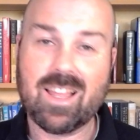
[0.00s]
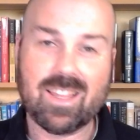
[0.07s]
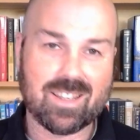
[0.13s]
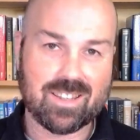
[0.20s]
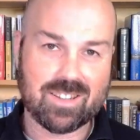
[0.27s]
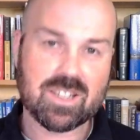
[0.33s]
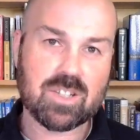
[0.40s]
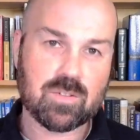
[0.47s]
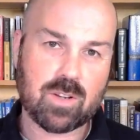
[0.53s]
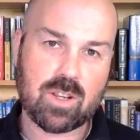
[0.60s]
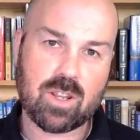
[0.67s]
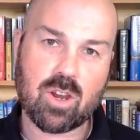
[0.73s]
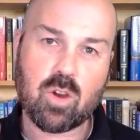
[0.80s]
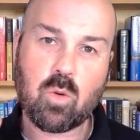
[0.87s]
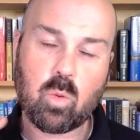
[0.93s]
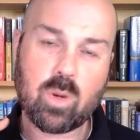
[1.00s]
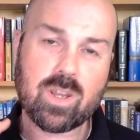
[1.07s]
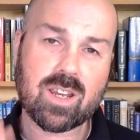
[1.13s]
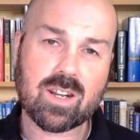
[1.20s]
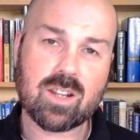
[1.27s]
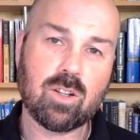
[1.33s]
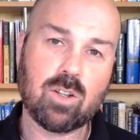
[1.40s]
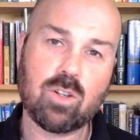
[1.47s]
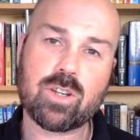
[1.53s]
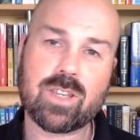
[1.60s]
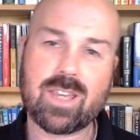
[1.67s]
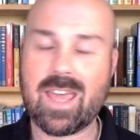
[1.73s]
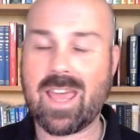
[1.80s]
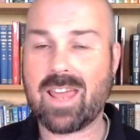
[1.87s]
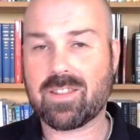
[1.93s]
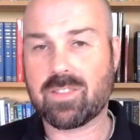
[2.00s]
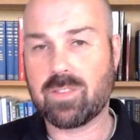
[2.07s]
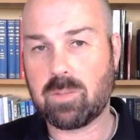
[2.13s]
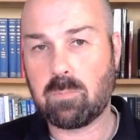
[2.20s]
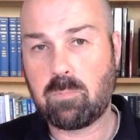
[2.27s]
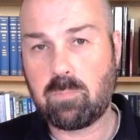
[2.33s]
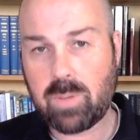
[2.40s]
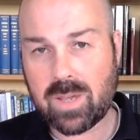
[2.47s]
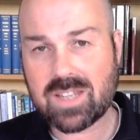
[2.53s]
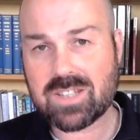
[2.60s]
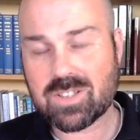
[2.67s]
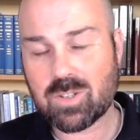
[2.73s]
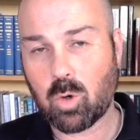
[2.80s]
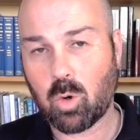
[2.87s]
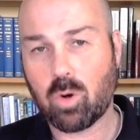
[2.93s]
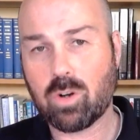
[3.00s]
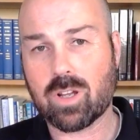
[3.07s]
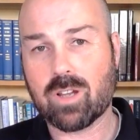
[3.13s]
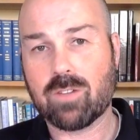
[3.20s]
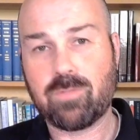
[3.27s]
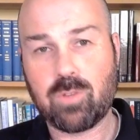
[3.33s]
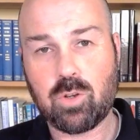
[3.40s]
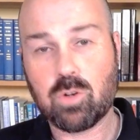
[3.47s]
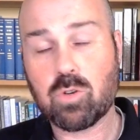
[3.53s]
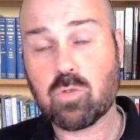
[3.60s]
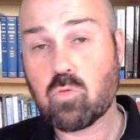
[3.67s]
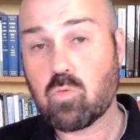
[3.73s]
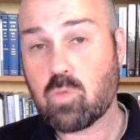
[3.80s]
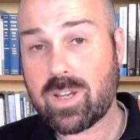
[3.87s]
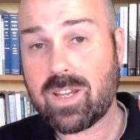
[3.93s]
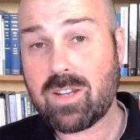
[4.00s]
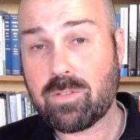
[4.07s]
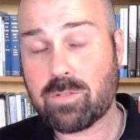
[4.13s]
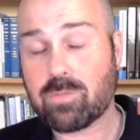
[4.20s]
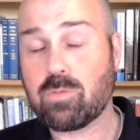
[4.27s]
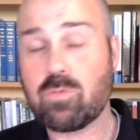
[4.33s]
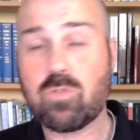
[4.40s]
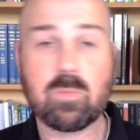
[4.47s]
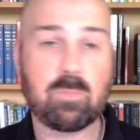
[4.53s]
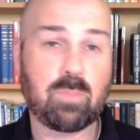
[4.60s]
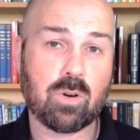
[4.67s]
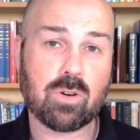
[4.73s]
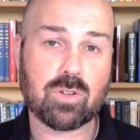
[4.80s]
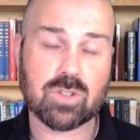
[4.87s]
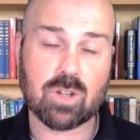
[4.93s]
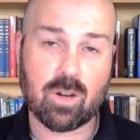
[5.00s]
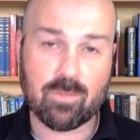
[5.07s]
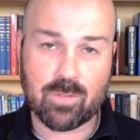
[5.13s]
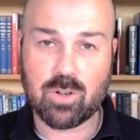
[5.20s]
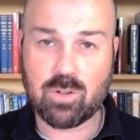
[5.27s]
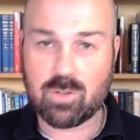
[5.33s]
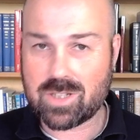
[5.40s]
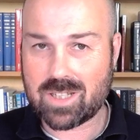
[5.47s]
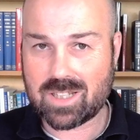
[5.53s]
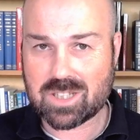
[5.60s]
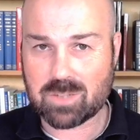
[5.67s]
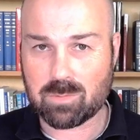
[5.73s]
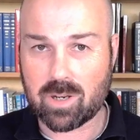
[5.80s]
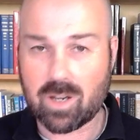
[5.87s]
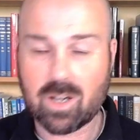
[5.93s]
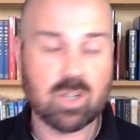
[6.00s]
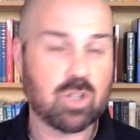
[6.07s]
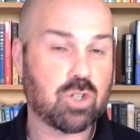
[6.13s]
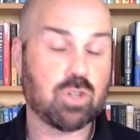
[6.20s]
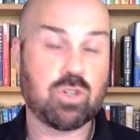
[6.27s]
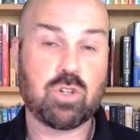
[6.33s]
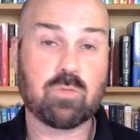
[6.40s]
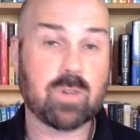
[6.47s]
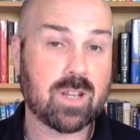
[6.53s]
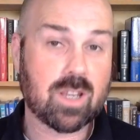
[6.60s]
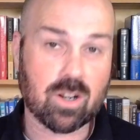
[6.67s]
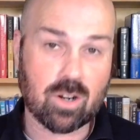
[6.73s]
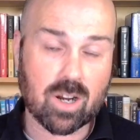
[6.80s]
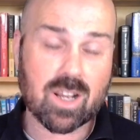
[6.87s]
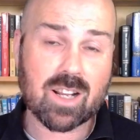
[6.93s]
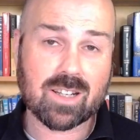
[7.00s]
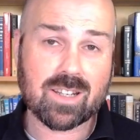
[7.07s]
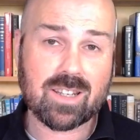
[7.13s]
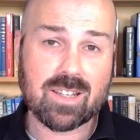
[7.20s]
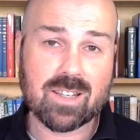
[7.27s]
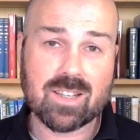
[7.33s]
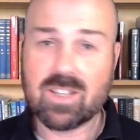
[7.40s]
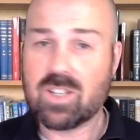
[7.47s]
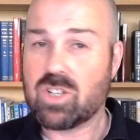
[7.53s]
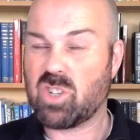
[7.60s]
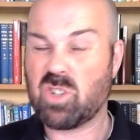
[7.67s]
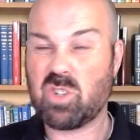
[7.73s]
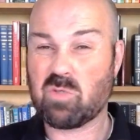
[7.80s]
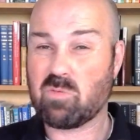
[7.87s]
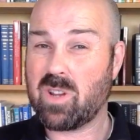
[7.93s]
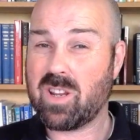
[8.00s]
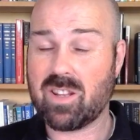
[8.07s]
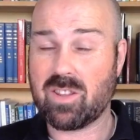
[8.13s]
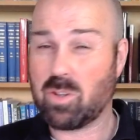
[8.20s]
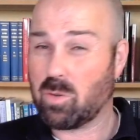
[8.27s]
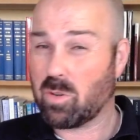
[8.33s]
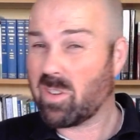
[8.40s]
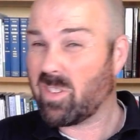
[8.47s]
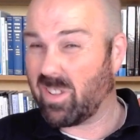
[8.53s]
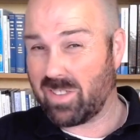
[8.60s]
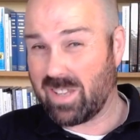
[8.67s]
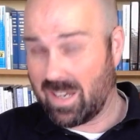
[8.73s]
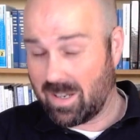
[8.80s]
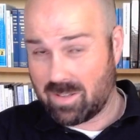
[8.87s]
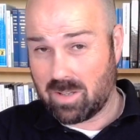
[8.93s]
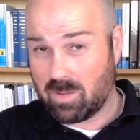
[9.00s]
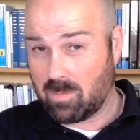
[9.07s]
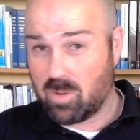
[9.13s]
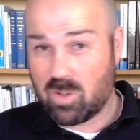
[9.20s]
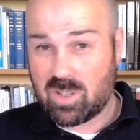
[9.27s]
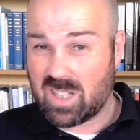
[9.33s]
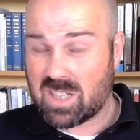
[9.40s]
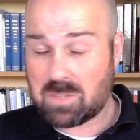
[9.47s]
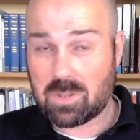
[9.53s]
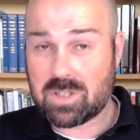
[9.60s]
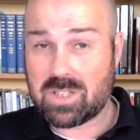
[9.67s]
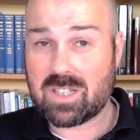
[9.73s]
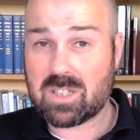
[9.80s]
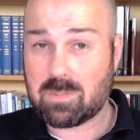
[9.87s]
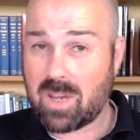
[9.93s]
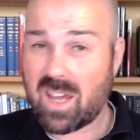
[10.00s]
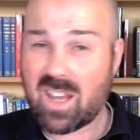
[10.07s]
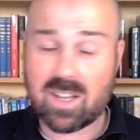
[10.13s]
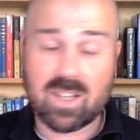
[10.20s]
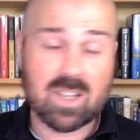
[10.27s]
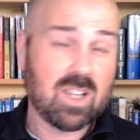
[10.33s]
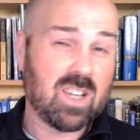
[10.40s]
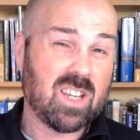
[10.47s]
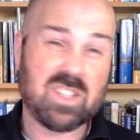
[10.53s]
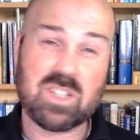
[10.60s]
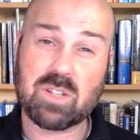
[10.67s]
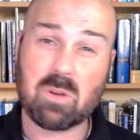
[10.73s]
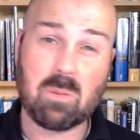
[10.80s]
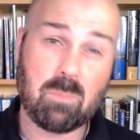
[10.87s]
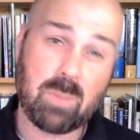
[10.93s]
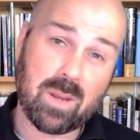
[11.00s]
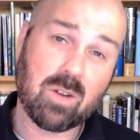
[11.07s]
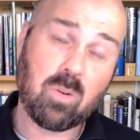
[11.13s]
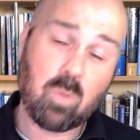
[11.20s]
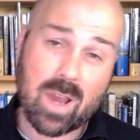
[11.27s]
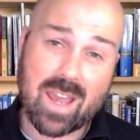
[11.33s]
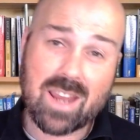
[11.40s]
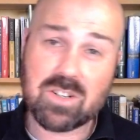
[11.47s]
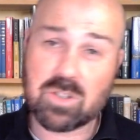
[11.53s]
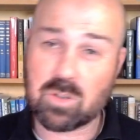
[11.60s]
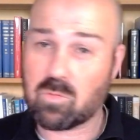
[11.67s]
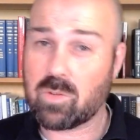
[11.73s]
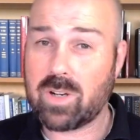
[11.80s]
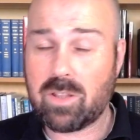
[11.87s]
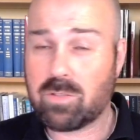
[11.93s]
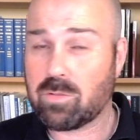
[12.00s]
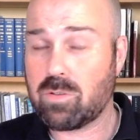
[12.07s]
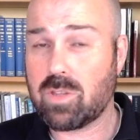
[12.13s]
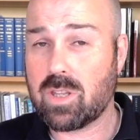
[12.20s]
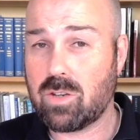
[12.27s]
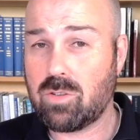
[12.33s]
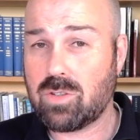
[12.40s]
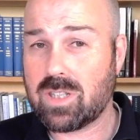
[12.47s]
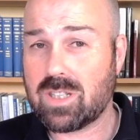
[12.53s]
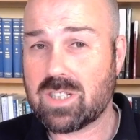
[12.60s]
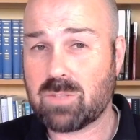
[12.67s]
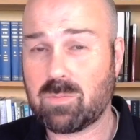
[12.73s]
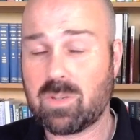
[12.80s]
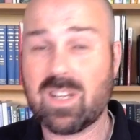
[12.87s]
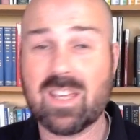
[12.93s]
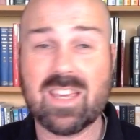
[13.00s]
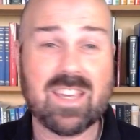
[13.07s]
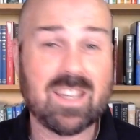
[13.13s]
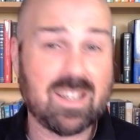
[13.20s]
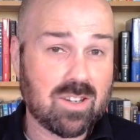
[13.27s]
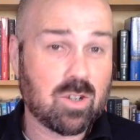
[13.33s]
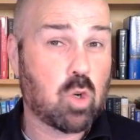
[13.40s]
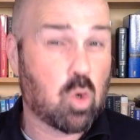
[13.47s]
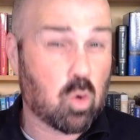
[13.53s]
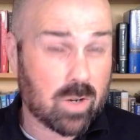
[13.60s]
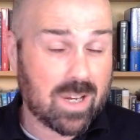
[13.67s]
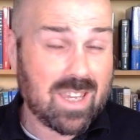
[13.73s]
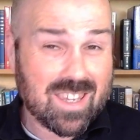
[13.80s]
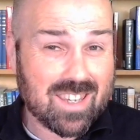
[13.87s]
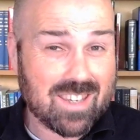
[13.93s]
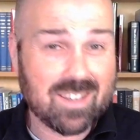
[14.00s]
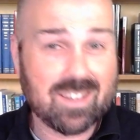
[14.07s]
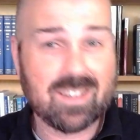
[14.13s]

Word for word: In this video, we're going to look at the best order for you to read through the books of the New Testament. Should you read canonically? Should you read in the order that the New Testament sets them out? Is there a better way to read through the New Testament in Greek?